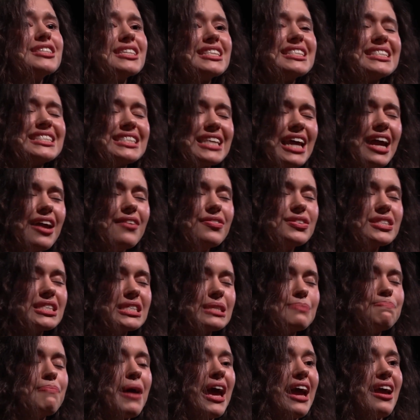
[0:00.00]
a safe
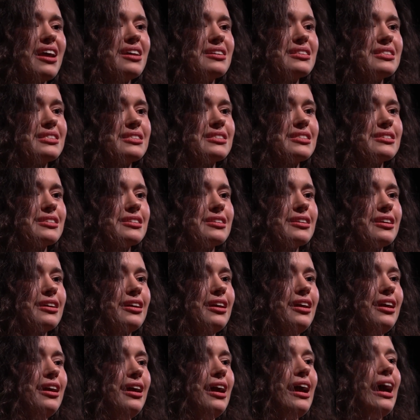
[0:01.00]
space
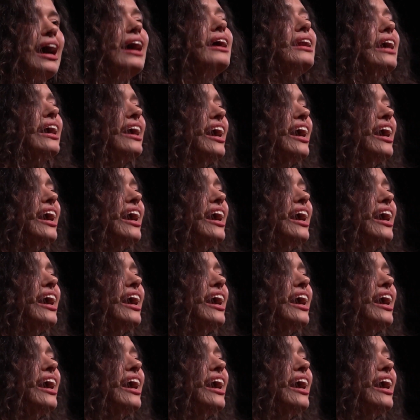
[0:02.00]
and I